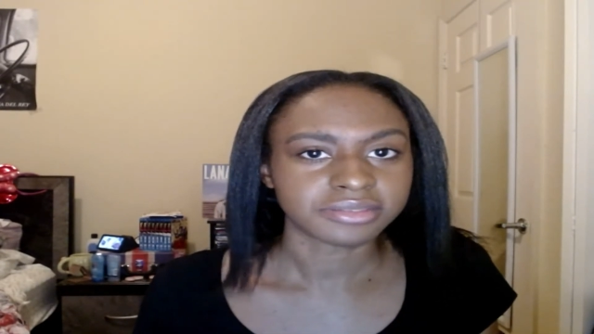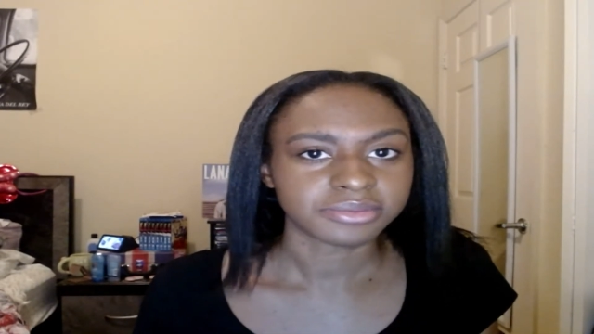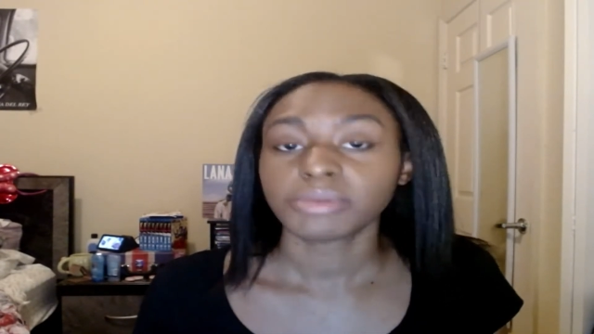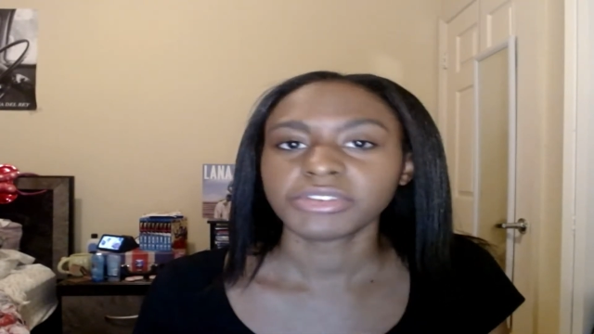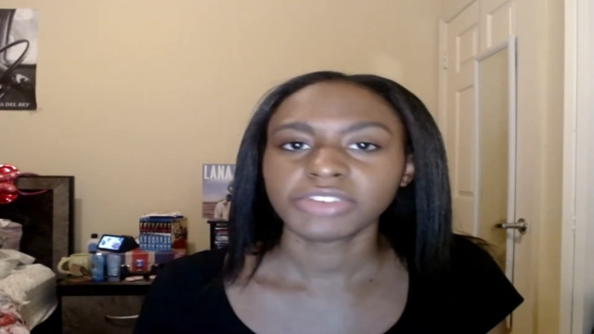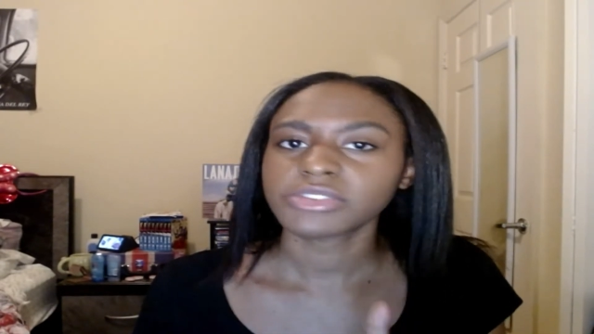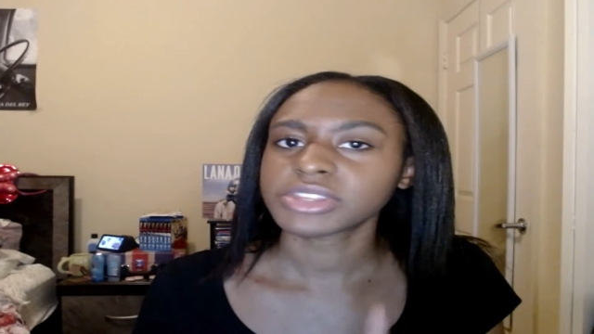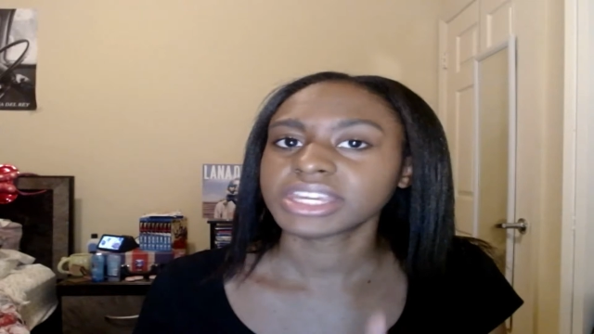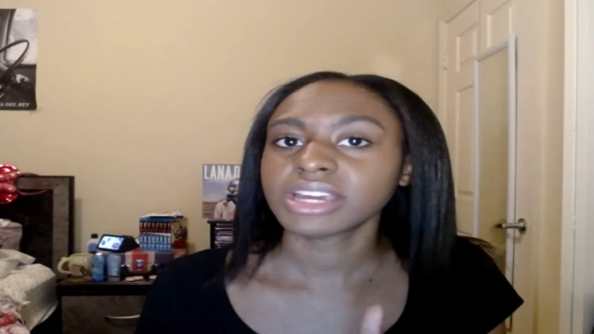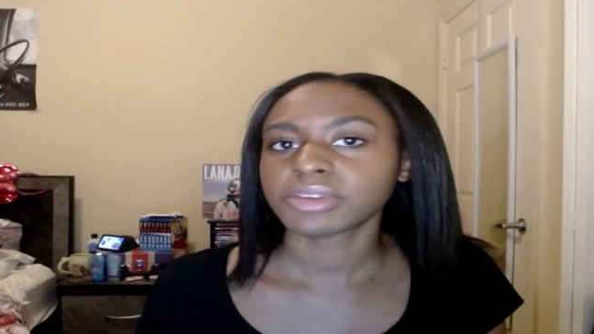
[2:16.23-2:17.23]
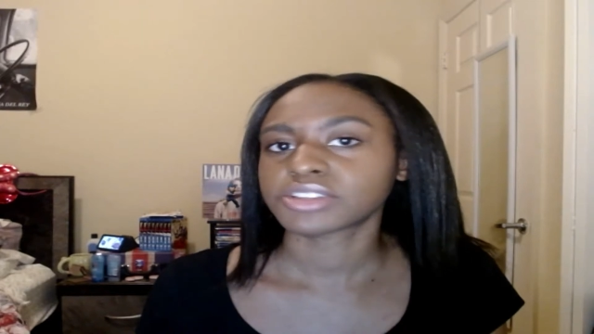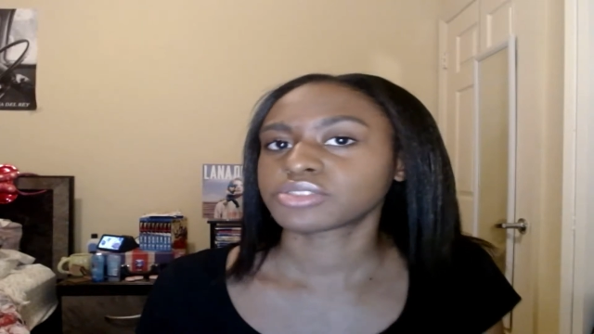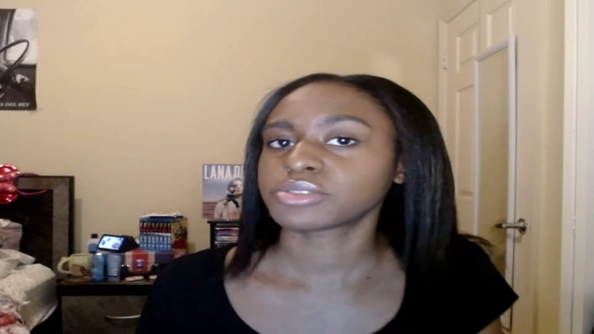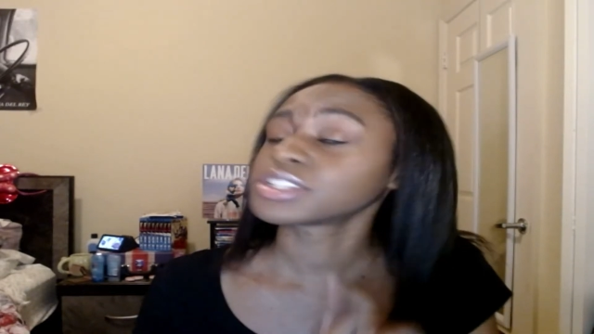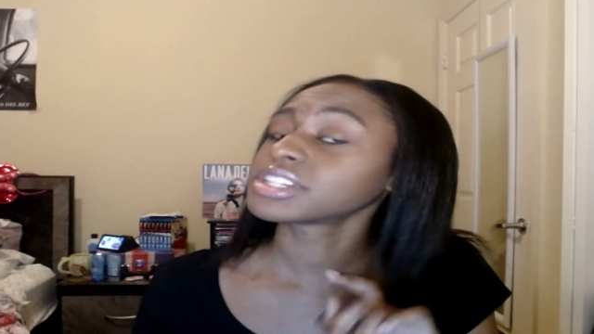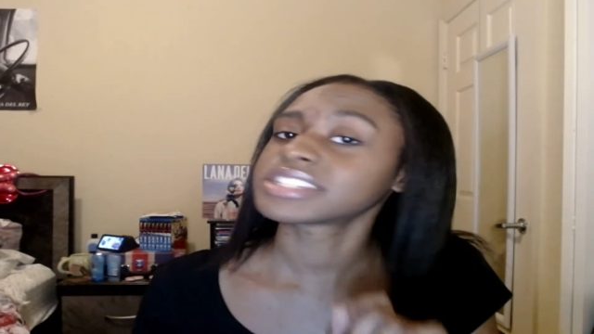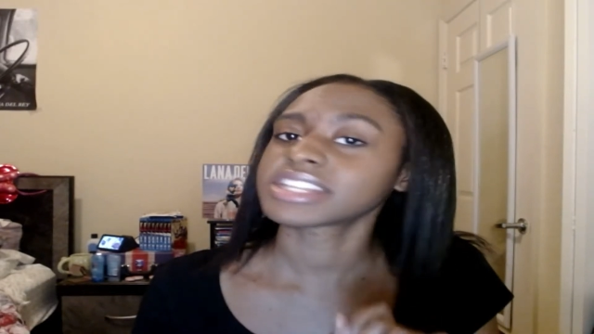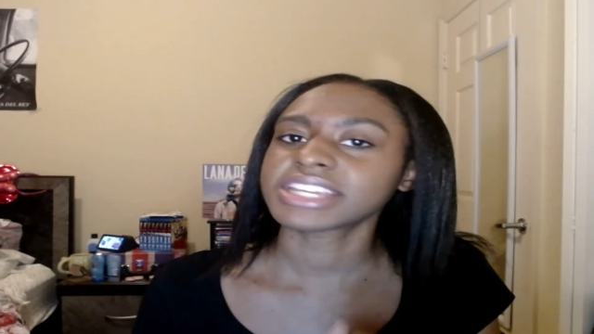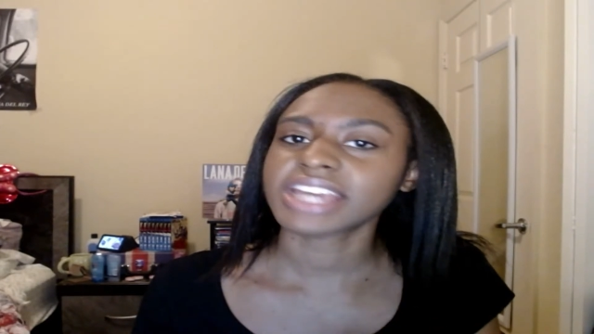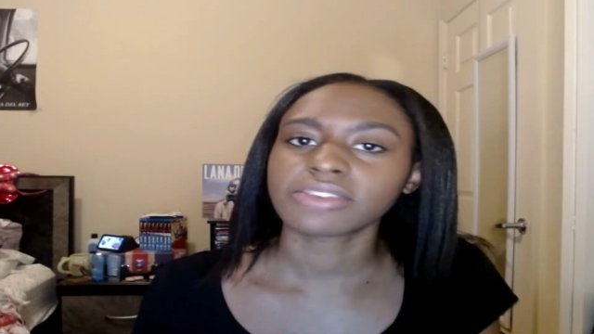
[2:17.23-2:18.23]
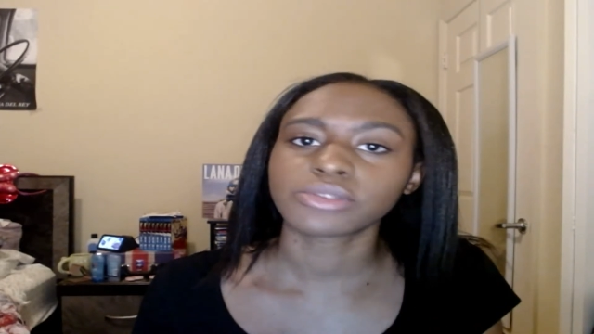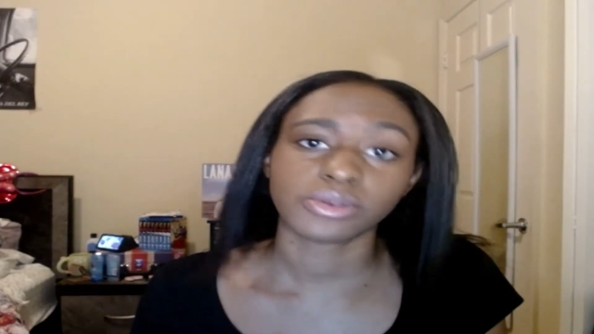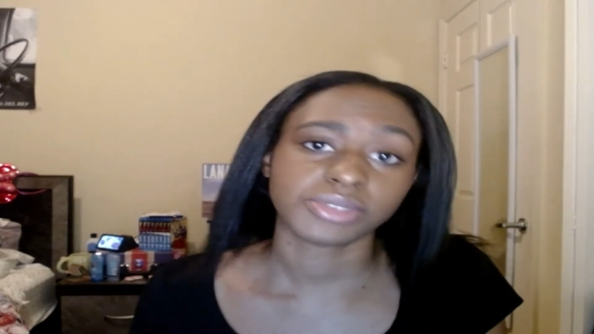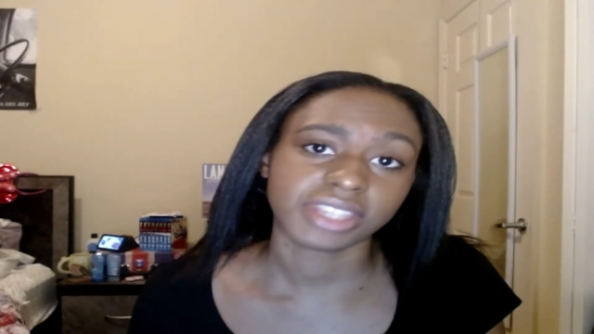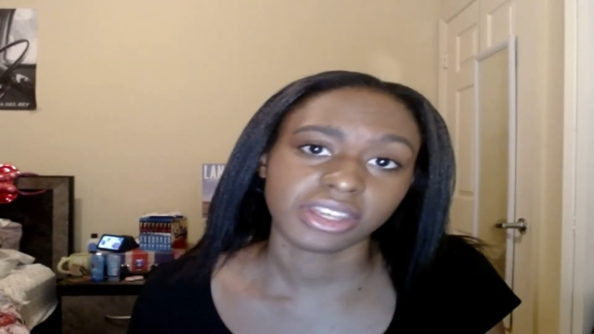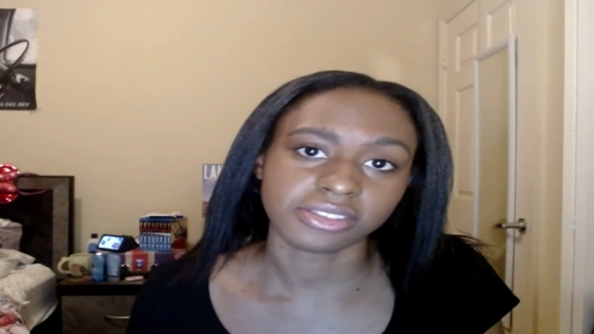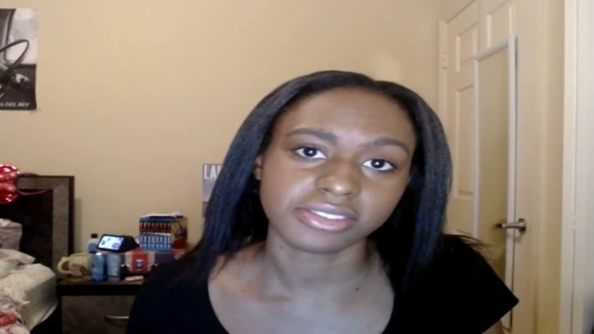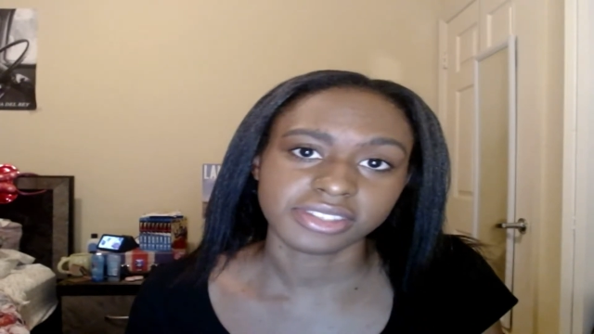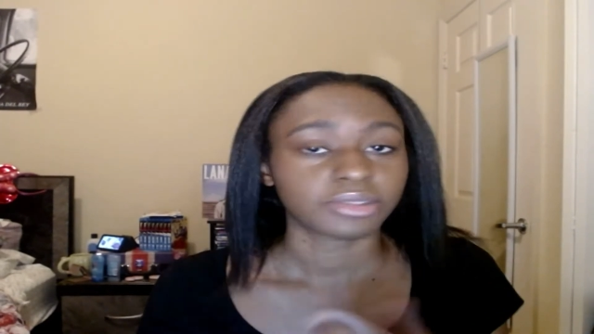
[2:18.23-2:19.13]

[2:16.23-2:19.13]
But my favorite thing about children is that they have their own skills.